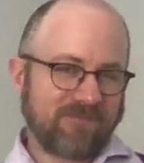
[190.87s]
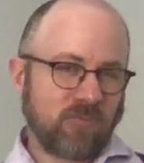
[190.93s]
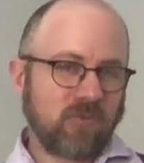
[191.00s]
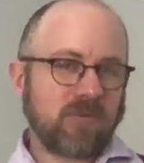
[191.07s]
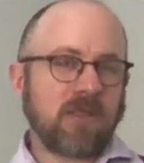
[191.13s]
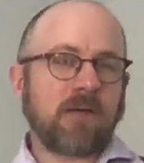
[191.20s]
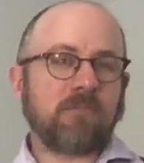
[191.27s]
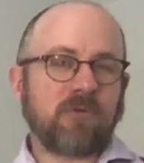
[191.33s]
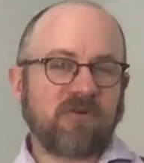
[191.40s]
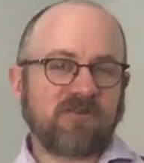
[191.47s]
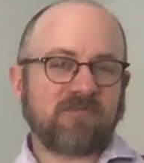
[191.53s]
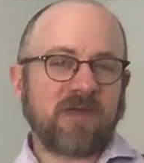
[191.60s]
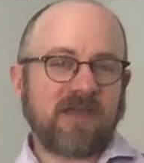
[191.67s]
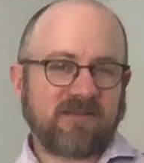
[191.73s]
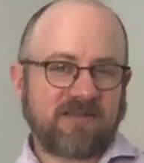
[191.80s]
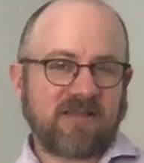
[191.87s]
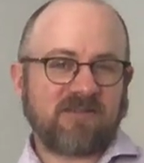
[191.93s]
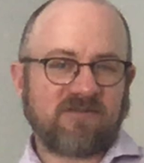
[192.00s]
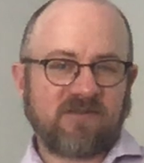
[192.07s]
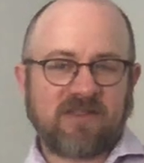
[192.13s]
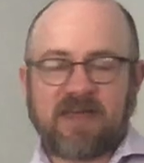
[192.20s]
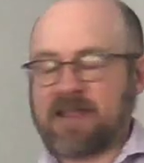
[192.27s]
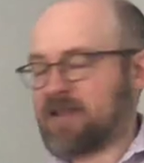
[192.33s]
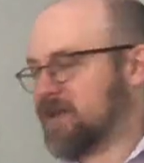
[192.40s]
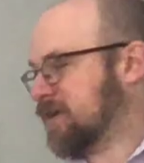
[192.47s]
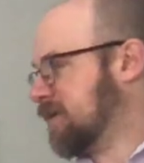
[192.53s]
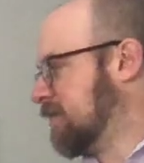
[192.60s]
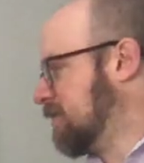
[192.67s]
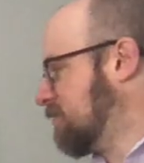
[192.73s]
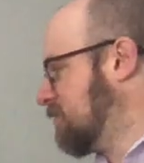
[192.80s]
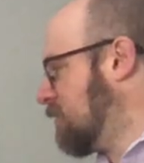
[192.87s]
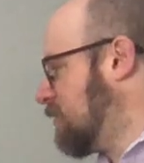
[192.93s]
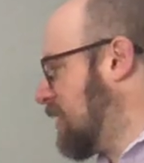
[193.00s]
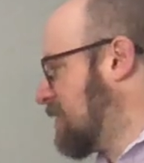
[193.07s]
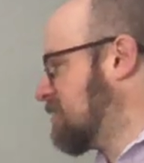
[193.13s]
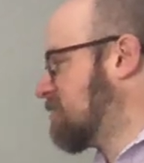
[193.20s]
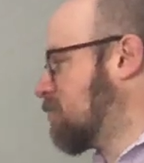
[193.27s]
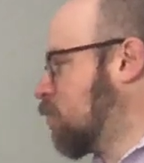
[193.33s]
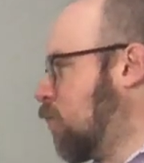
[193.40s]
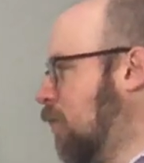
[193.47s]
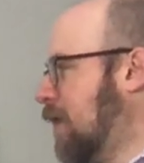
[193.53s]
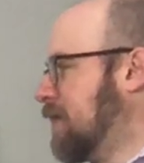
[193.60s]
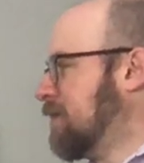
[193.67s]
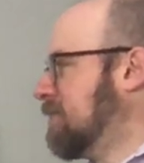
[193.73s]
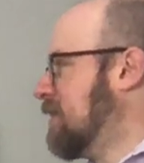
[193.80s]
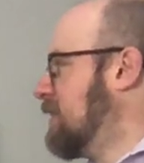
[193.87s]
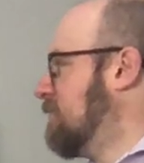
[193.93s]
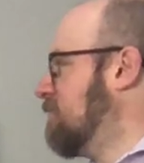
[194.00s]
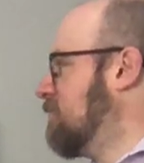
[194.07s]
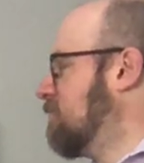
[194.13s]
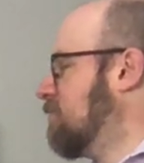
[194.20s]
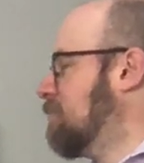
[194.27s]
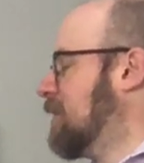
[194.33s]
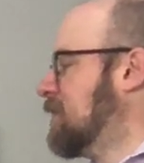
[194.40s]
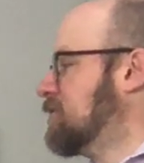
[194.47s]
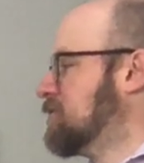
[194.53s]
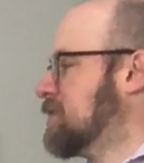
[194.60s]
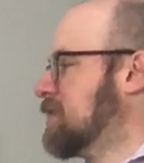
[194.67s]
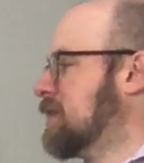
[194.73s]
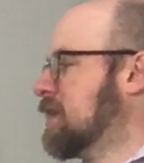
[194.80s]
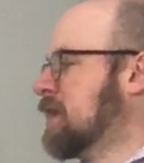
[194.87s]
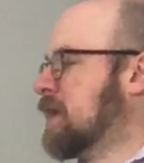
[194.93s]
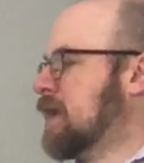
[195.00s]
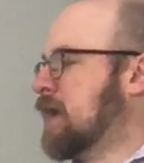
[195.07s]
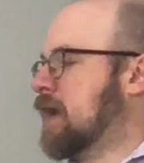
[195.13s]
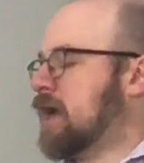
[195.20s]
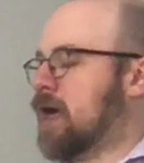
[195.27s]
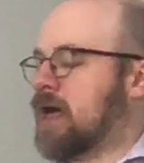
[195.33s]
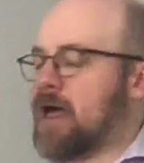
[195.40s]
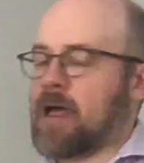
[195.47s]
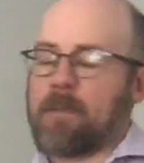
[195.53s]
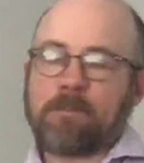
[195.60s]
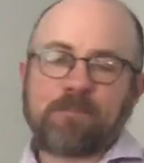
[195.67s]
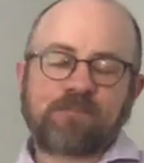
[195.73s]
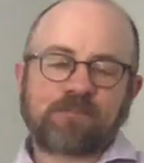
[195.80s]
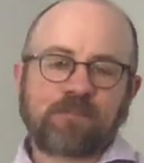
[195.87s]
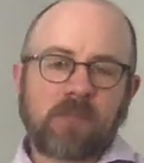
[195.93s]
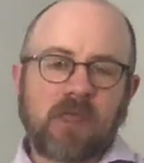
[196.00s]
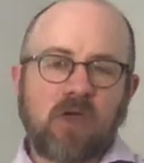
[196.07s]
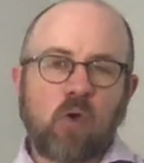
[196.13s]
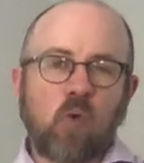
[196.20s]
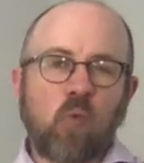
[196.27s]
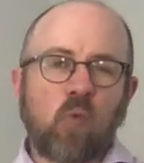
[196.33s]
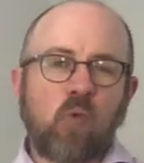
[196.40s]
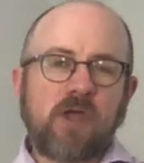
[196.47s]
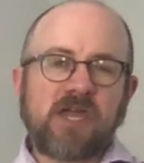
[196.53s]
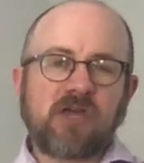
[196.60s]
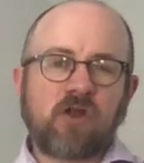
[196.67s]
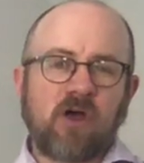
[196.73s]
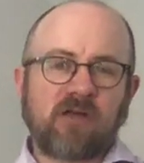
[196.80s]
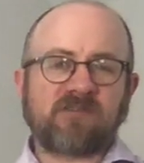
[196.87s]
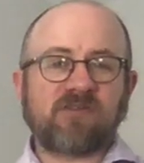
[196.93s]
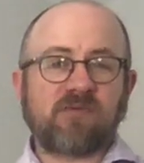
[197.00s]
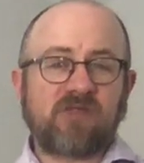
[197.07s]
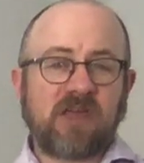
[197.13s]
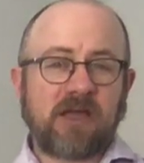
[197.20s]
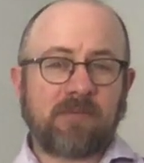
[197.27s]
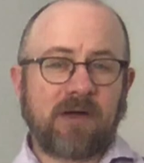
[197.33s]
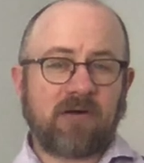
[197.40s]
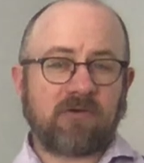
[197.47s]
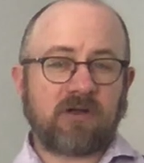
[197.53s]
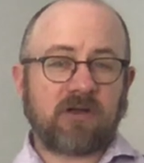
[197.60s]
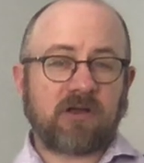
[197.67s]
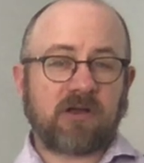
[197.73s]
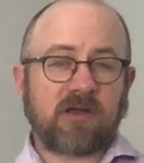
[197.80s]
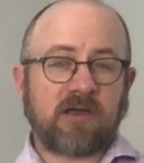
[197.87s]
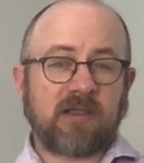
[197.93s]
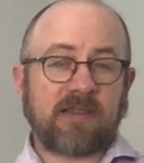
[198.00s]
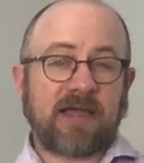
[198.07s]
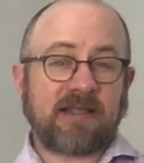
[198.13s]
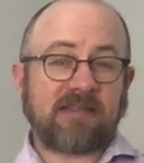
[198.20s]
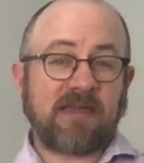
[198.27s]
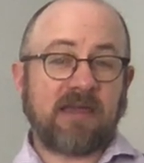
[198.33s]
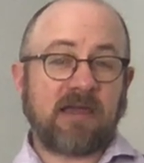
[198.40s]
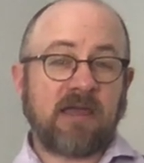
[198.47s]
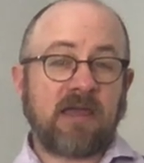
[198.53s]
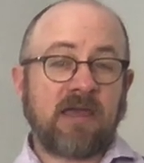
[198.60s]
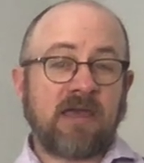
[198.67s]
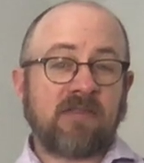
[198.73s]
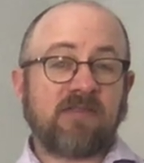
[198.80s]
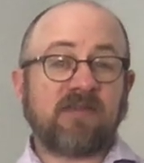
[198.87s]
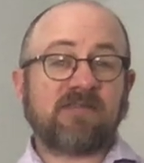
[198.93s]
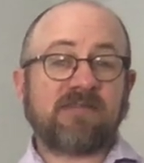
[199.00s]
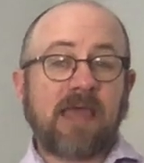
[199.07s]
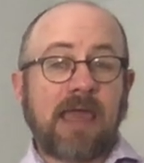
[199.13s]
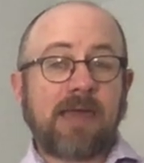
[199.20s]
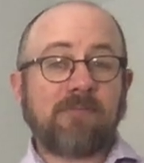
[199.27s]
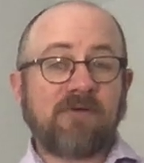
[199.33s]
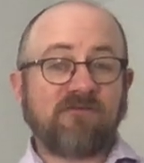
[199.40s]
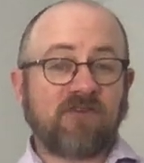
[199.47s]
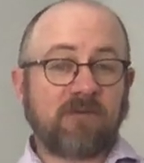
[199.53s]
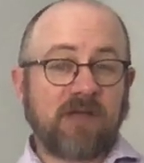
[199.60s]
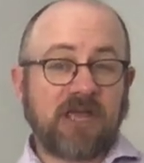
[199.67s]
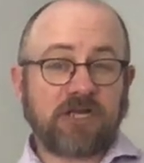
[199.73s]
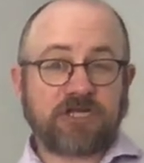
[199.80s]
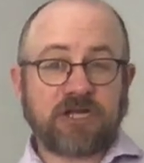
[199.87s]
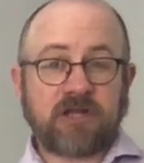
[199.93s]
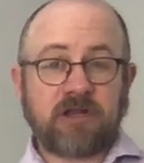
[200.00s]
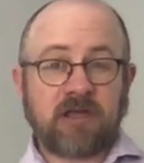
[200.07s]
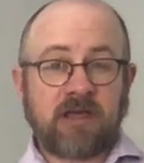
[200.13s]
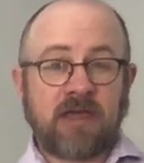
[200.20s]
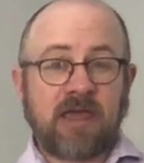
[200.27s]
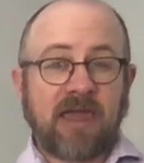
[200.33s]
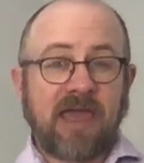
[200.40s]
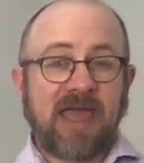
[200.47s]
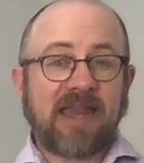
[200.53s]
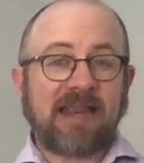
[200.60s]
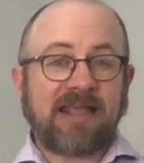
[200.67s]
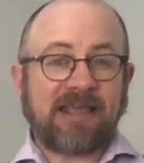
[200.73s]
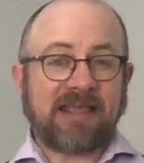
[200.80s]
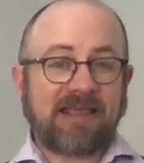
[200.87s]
numbers make sense for that. So that's quantitative information. Um, we can also think about collecting the same information and